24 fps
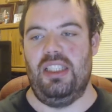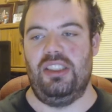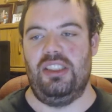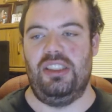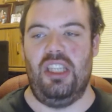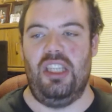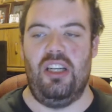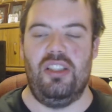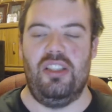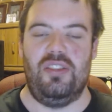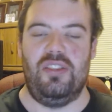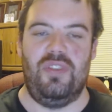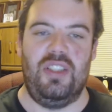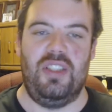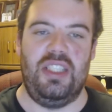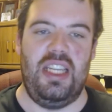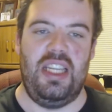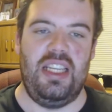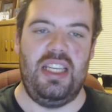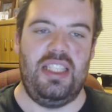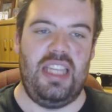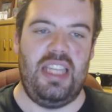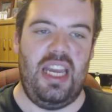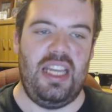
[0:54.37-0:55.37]
it shows that
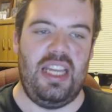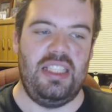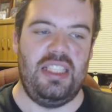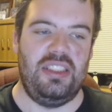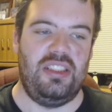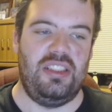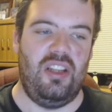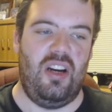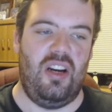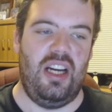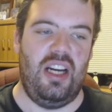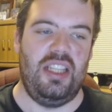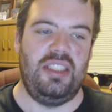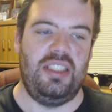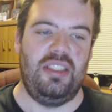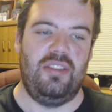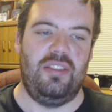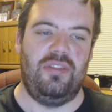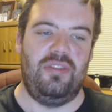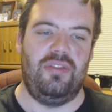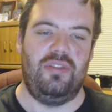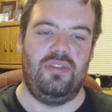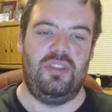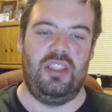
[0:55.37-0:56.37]
they're getting tired
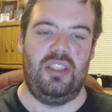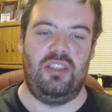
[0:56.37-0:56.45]
of